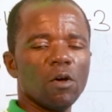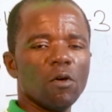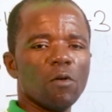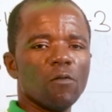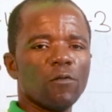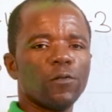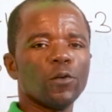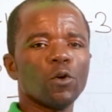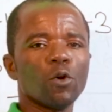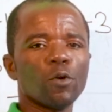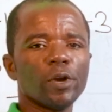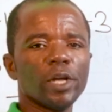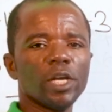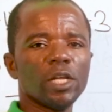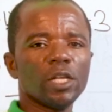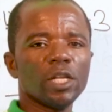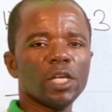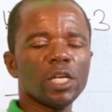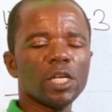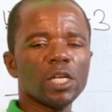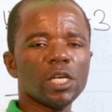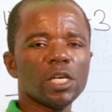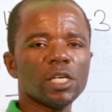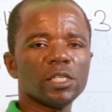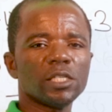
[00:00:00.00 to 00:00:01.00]
Fluorine
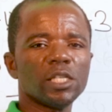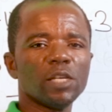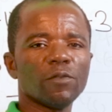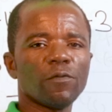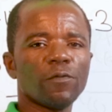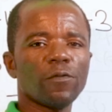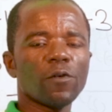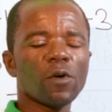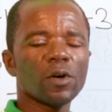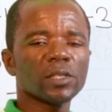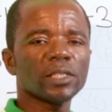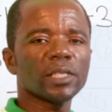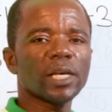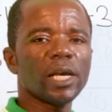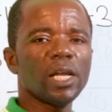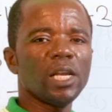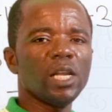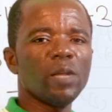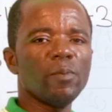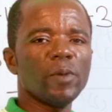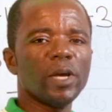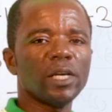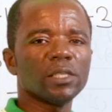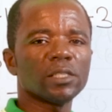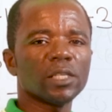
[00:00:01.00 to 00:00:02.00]
is the first
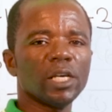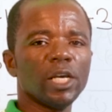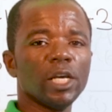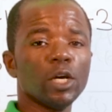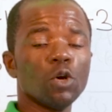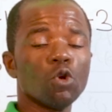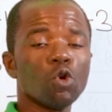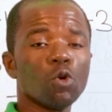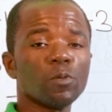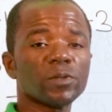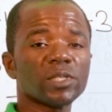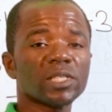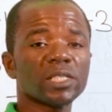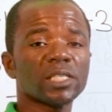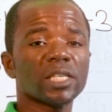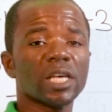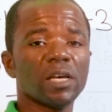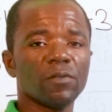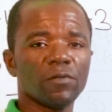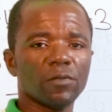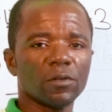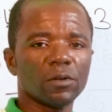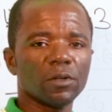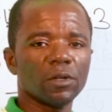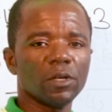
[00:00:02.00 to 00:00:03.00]
element in group
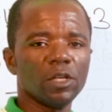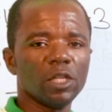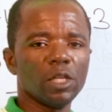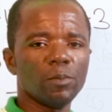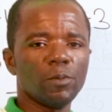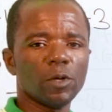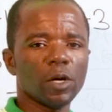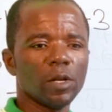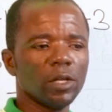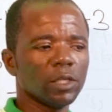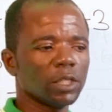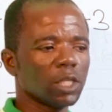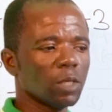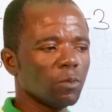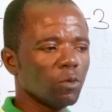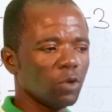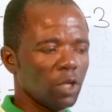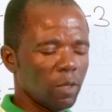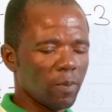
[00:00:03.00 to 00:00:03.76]
7 in the periodic table.